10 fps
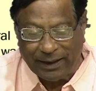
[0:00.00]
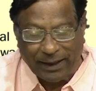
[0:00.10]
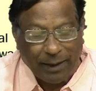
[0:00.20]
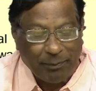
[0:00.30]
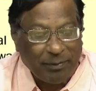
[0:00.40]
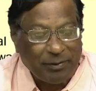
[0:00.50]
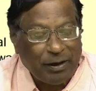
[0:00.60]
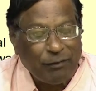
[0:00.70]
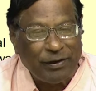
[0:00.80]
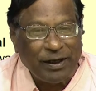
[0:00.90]
capable
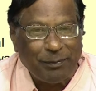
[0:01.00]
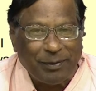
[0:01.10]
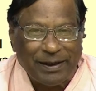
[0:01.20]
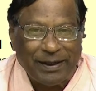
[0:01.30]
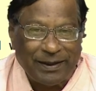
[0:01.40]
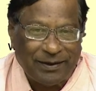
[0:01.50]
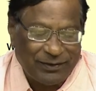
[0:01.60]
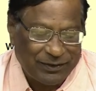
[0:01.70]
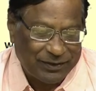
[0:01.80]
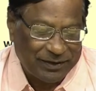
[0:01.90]
of independent
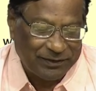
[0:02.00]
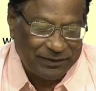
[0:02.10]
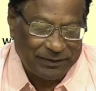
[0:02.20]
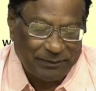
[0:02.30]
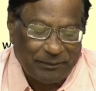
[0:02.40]
existence,